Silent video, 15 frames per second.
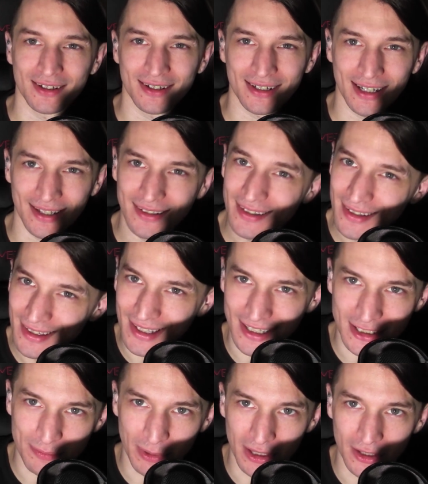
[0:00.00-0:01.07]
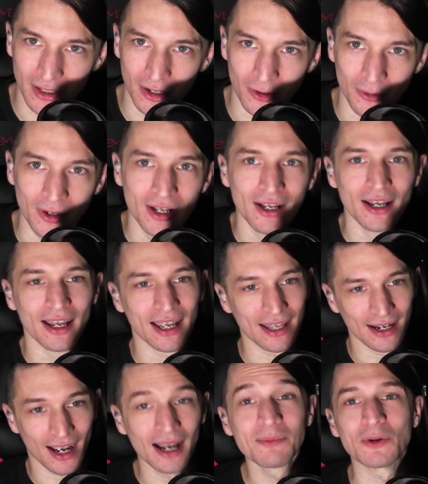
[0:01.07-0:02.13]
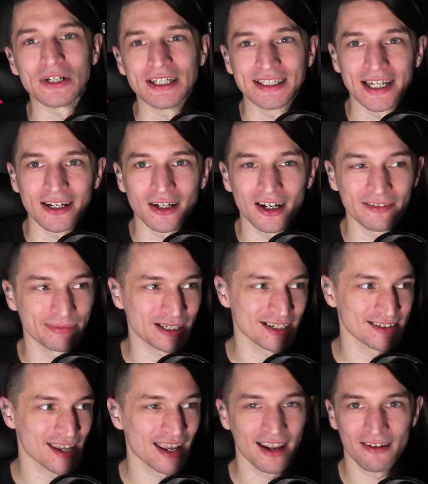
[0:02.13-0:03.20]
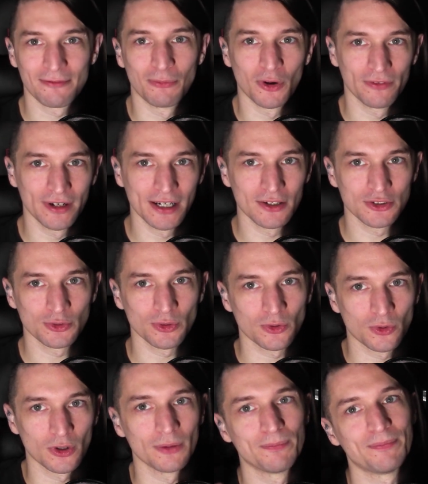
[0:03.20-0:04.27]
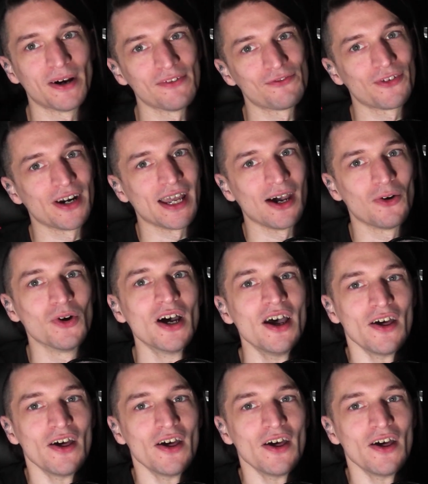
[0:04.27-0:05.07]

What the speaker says: Again, links below. And I'm going to take off because I have more videos to record. But for now,